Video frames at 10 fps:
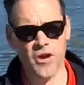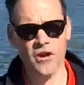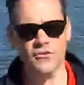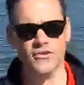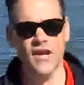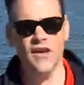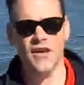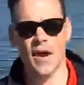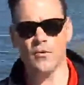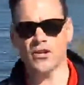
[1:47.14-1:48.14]
years,
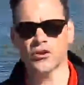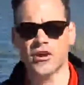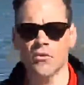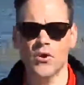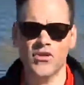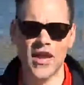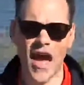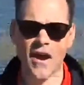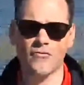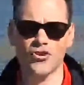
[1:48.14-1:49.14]
and we look at what the
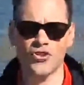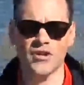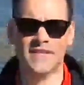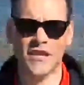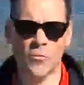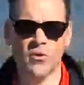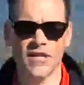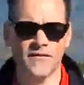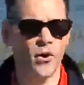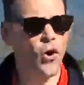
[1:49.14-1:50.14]
average sale
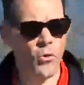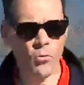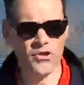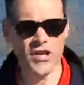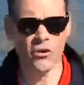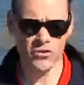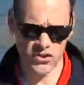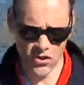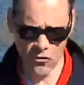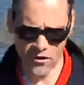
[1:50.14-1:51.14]
price of a home was here in
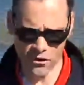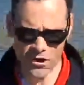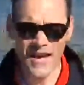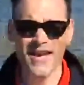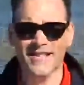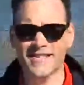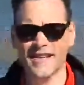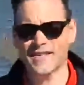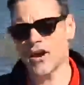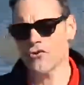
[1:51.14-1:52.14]
Stouffville,
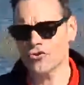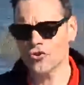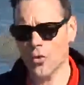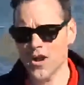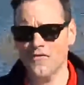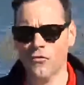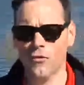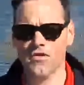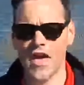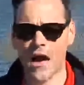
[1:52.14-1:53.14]

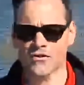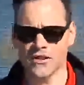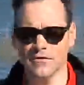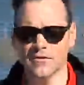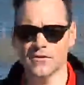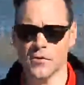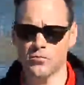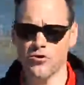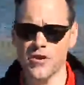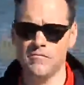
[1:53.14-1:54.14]
$624,000. So
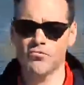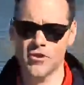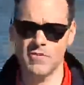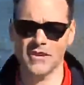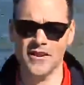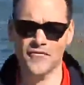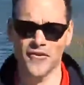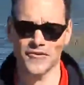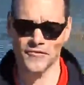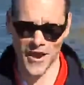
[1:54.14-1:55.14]
pretty big
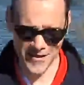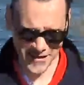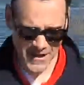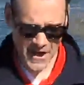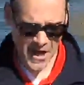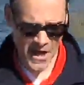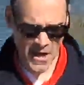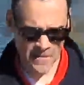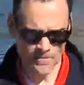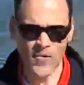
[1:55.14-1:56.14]
difference, right?
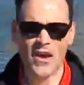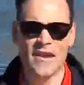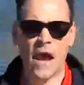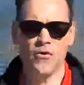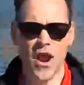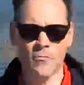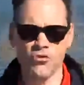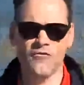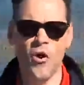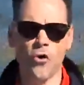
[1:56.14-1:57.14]
Now,
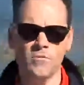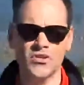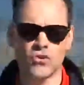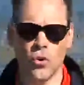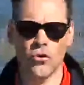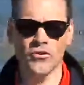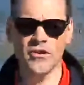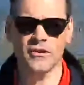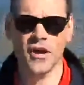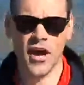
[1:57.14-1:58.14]
number of homes sold
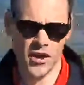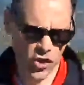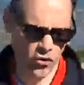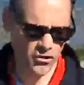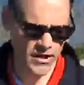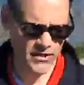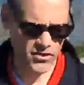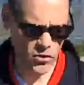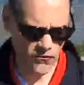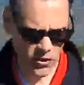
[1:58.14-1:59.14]
currently in
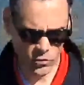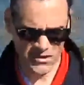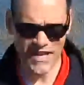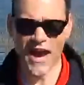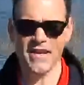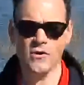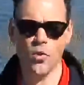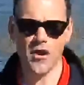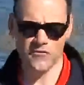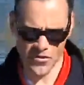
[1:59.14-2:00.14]
Stouffville was
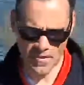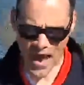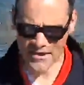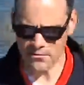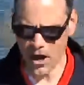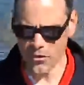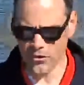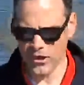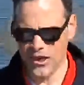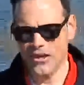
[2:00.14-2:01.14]
91 for the past
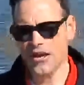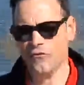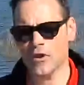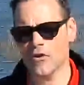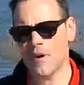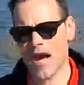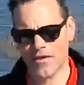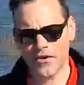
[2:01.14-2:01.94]
month. If we go back